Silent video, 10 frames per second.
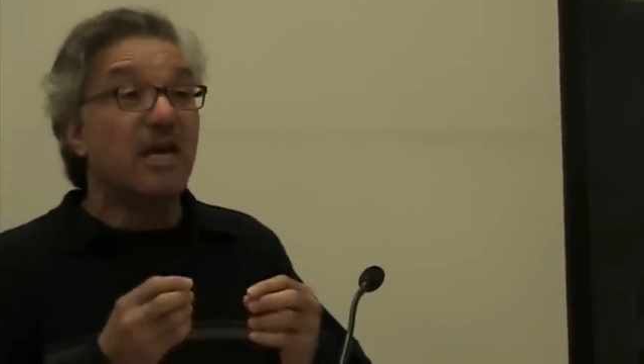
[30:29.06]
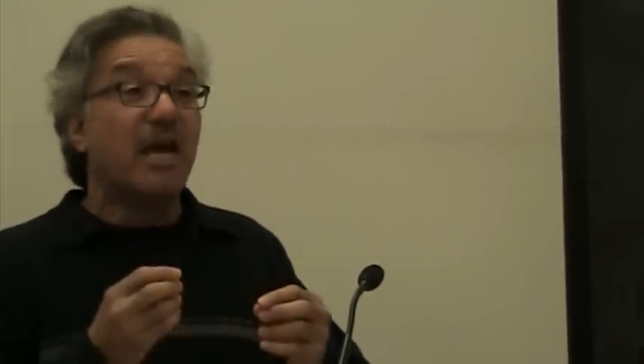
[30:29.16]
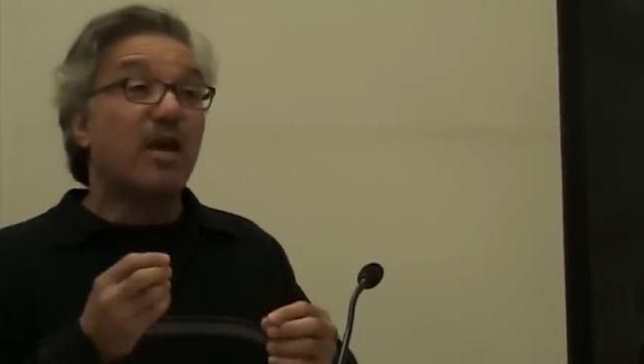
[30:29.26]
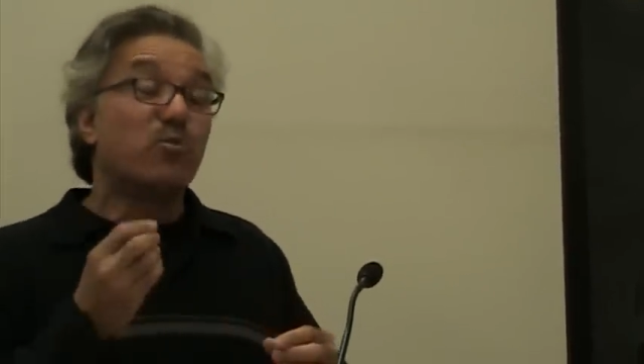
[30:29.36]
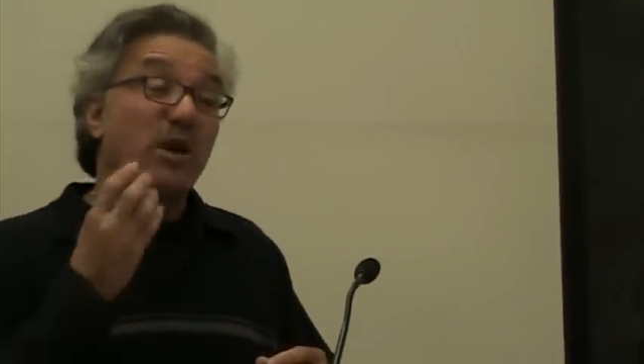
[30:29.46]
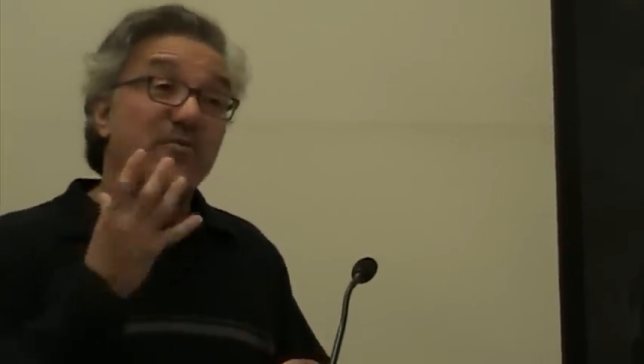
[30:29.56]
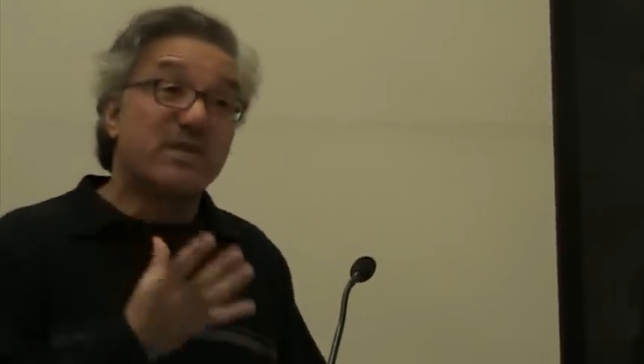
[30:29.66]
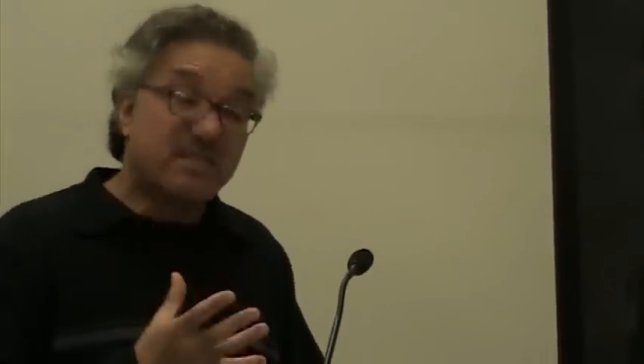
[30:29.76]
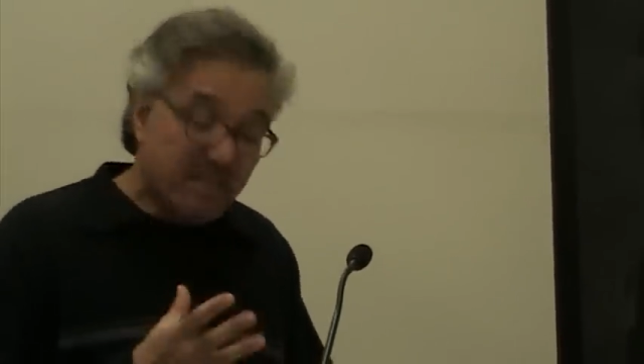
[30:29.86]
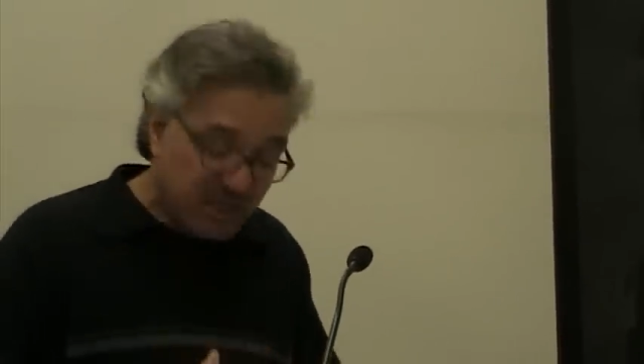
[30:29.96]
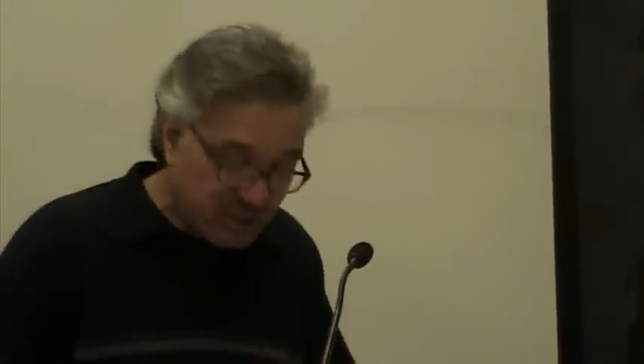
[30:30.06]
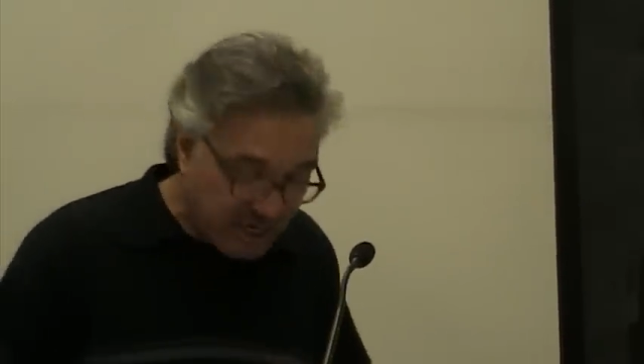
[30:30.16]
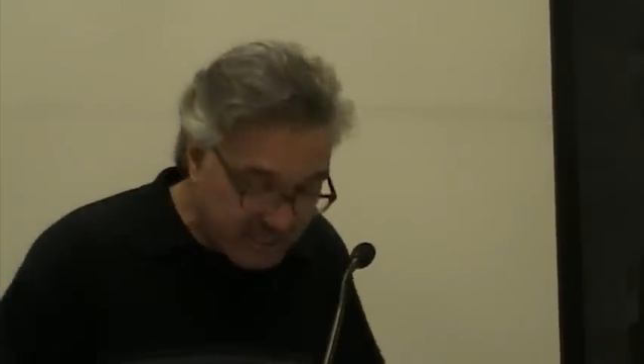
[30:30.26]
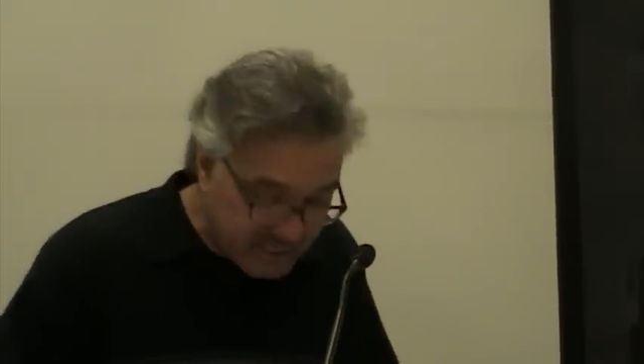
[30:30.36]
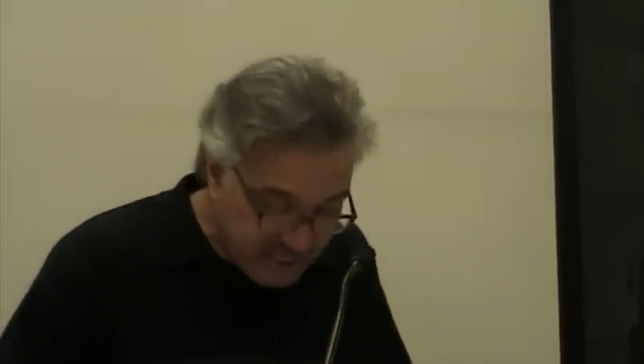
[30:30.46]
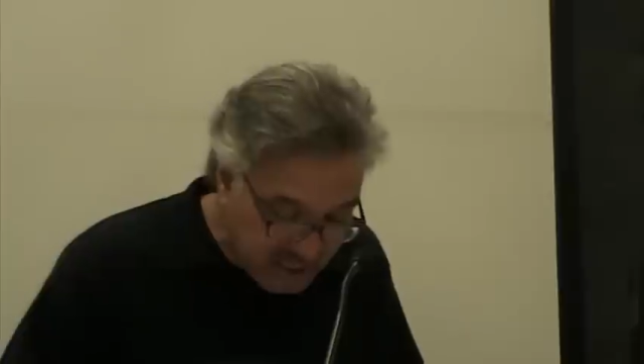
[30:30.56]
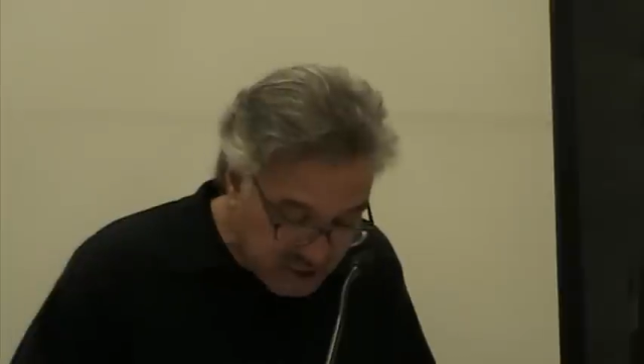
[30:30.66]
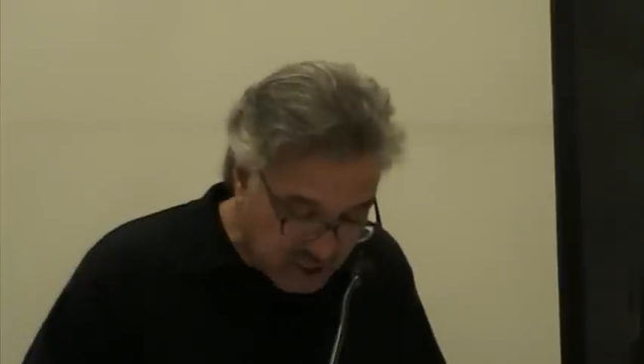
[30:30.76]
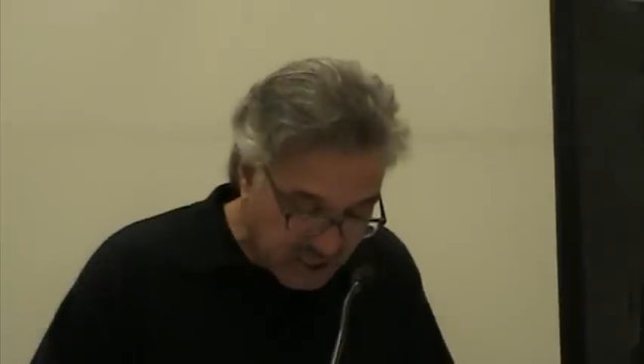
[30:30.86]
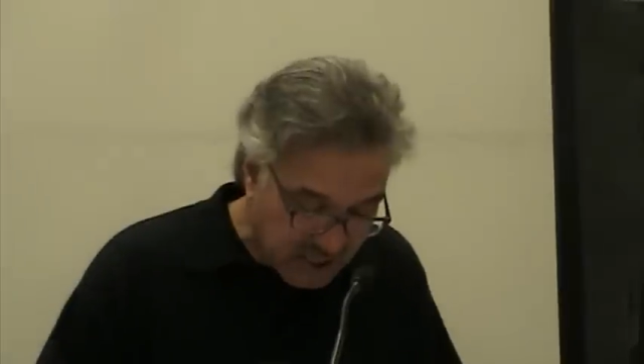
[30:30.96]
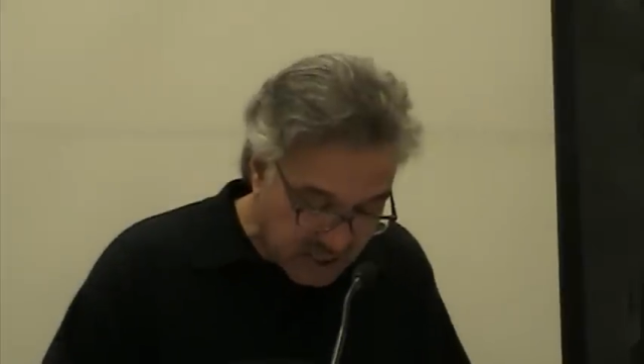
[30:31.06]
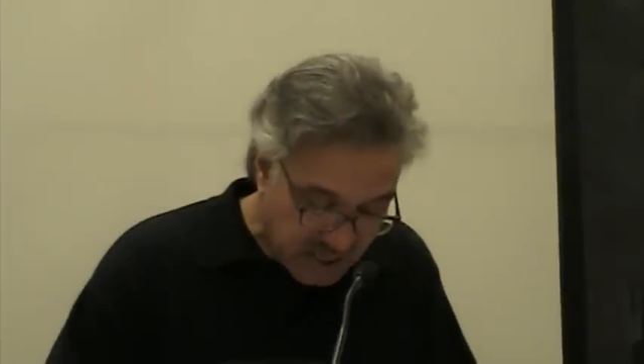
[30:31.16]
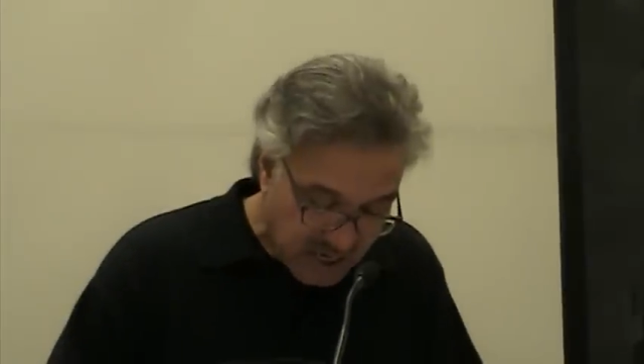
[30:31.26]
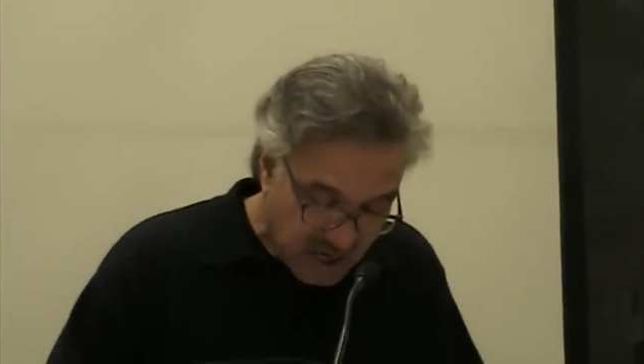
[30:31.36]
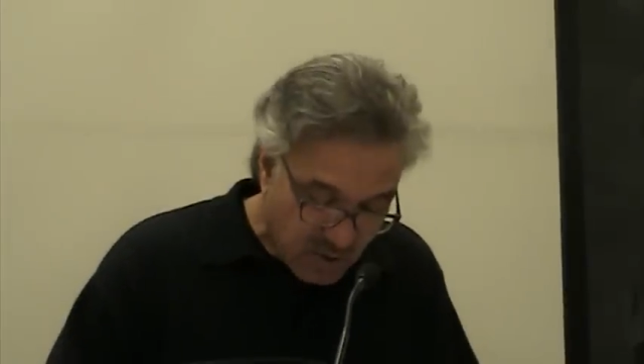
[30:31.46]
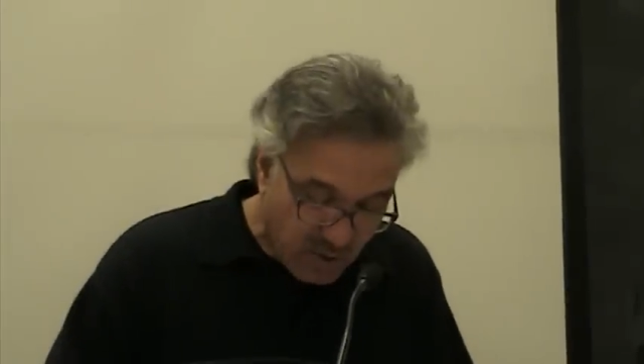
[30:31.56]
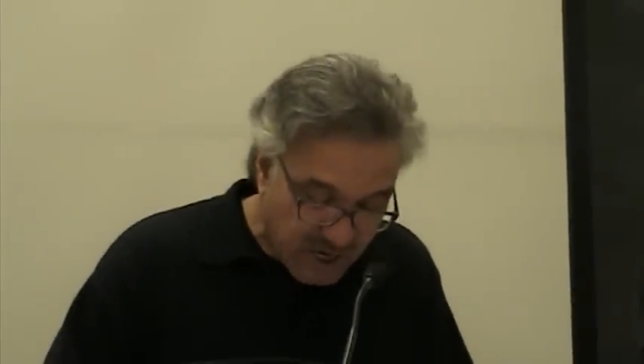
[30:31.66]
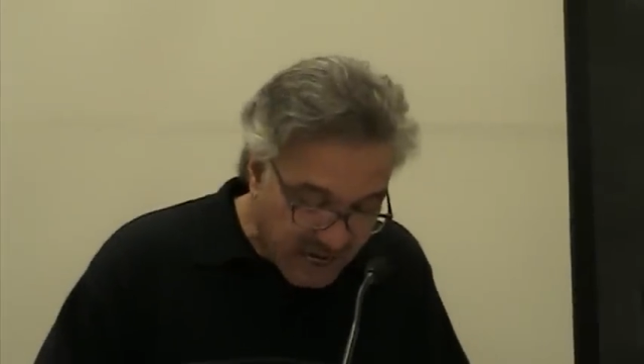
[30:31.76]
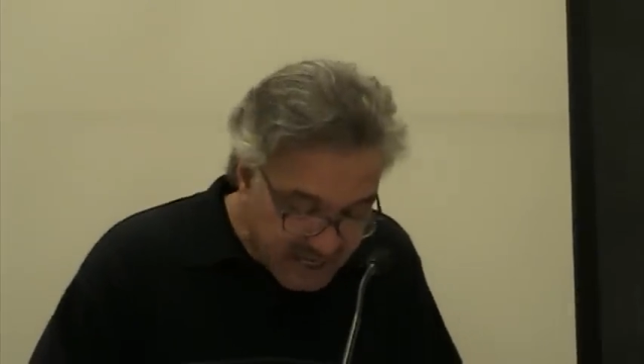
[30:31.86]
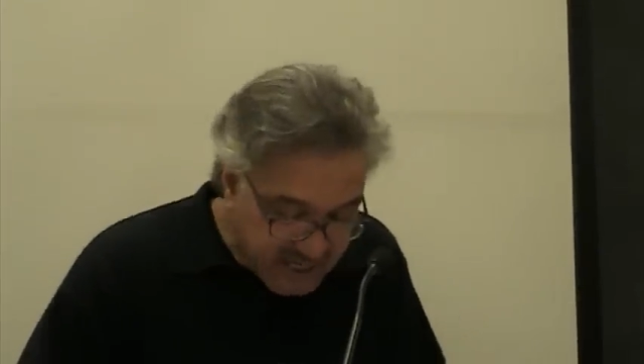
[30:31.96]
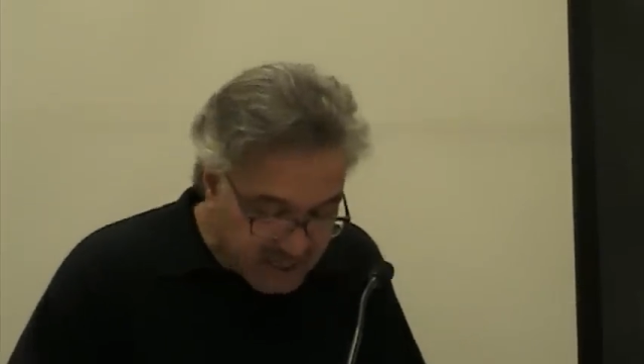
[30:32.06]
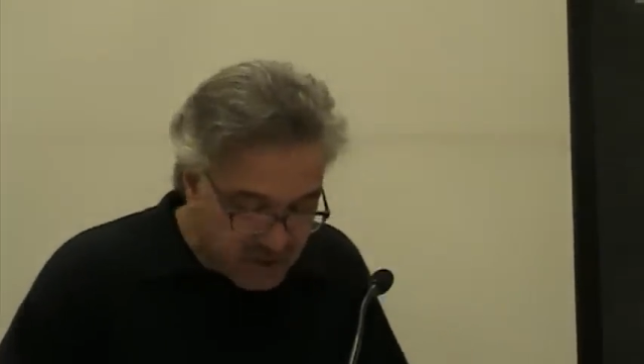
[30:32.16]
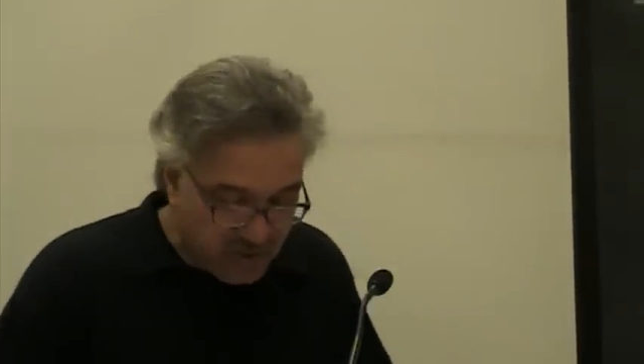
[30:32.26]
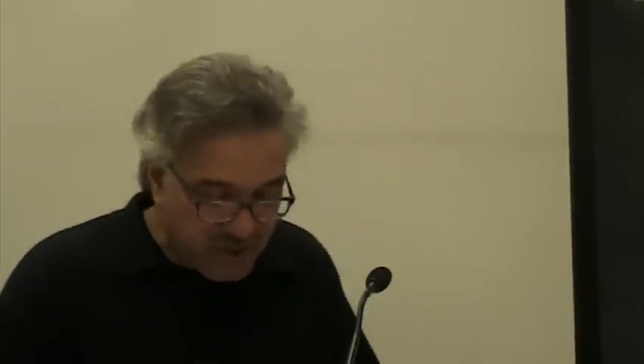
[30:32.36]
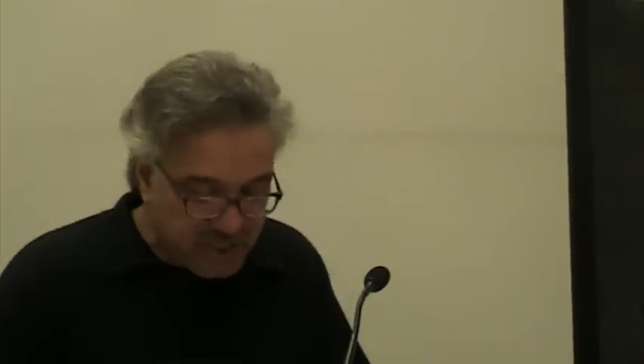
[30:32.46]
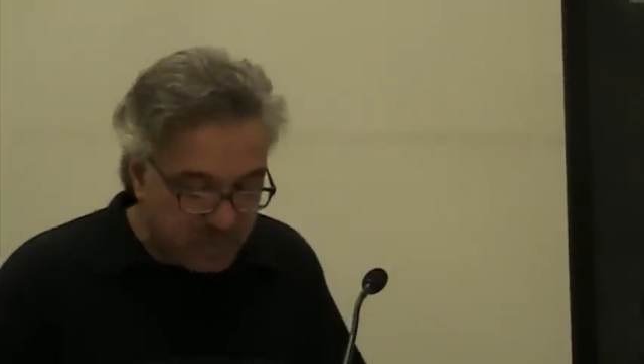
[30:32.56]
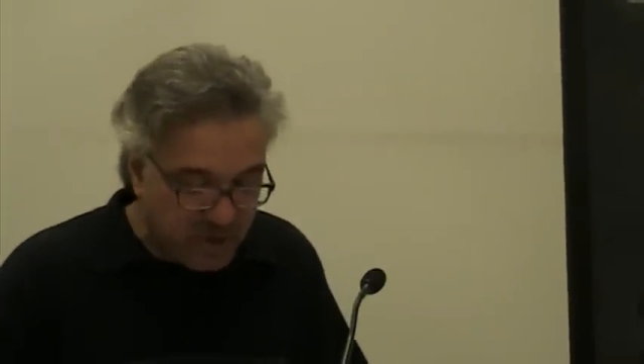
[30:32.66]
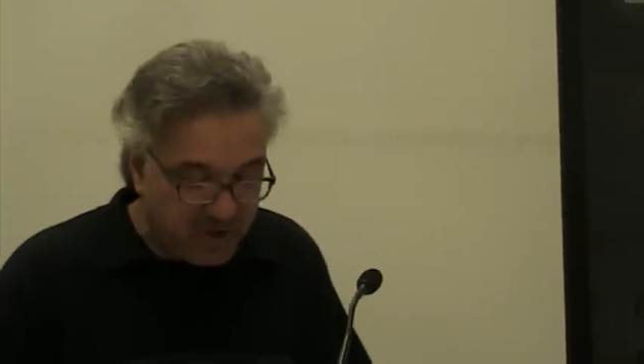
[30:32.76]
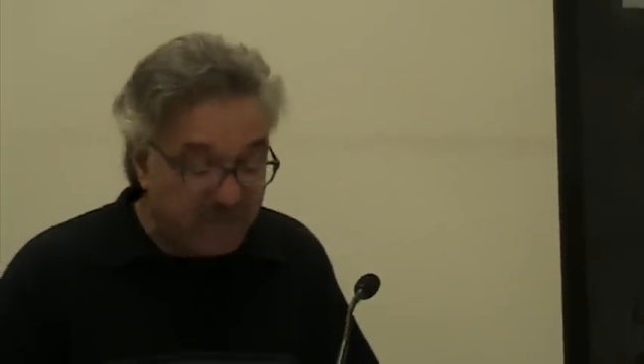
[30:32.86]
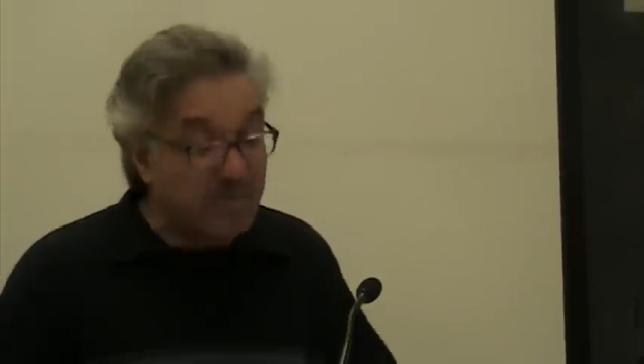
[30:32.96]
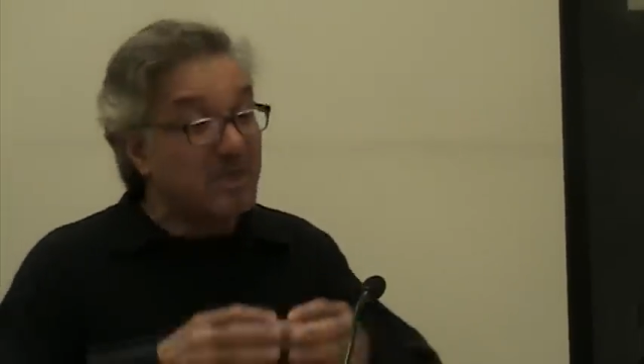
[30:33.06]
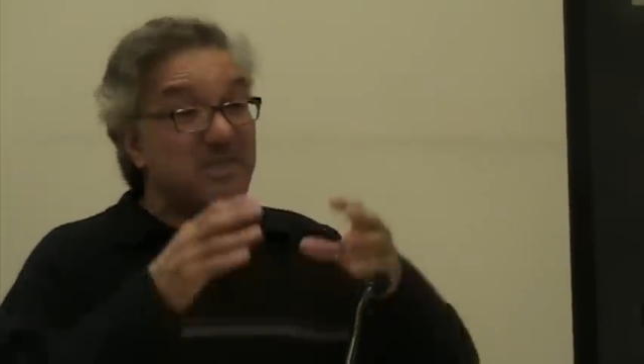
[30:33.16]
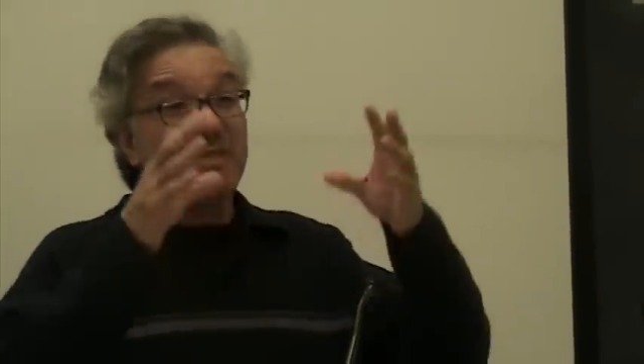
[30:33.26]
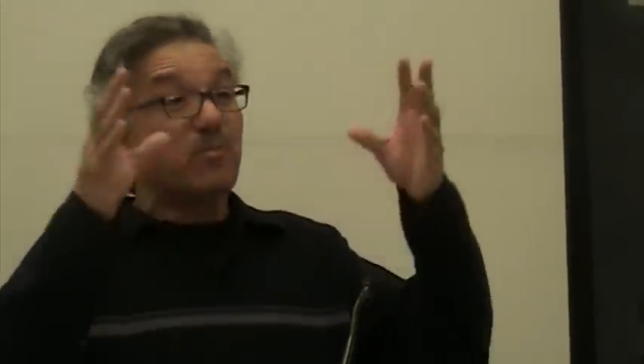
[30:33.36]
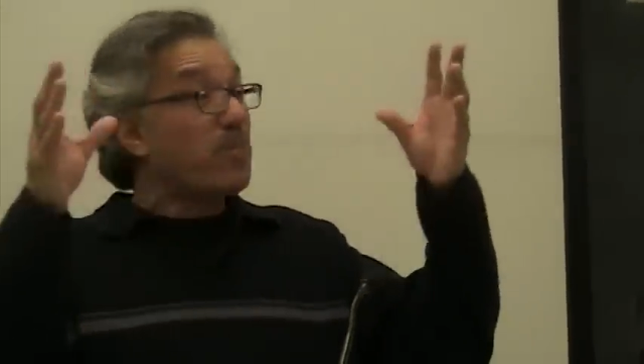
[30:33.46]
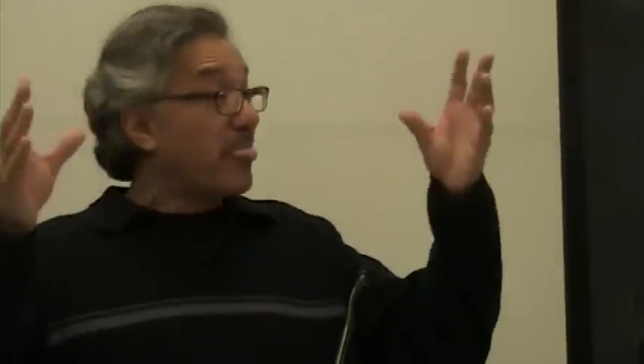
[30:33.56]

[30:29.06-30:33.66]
and where research and teaching related to this purpose,